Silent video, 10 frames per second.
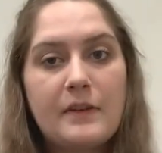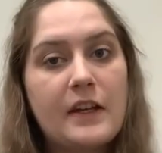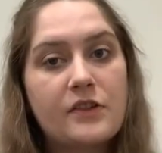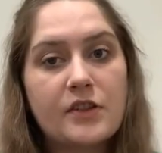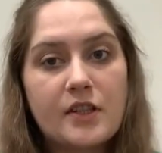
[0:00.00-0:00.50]

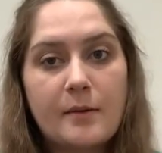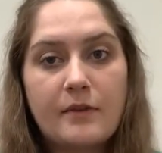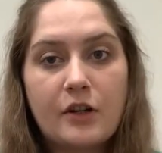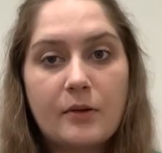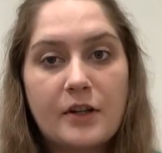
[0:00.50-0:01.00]
we've answered some
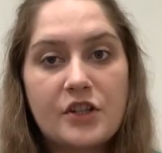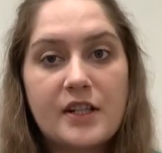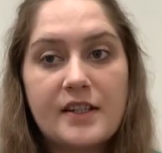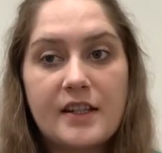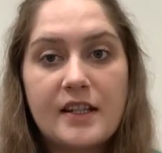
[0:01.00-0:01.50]
of your
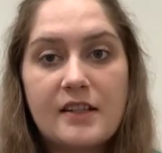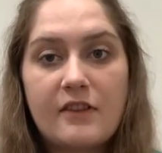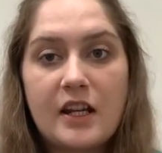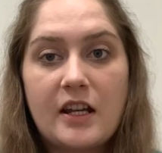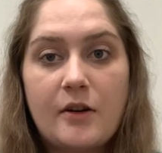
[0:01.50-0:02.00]
questions in this
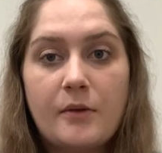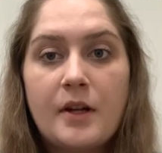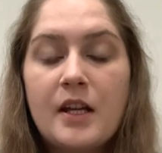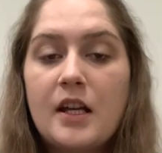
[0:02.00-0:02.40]
video.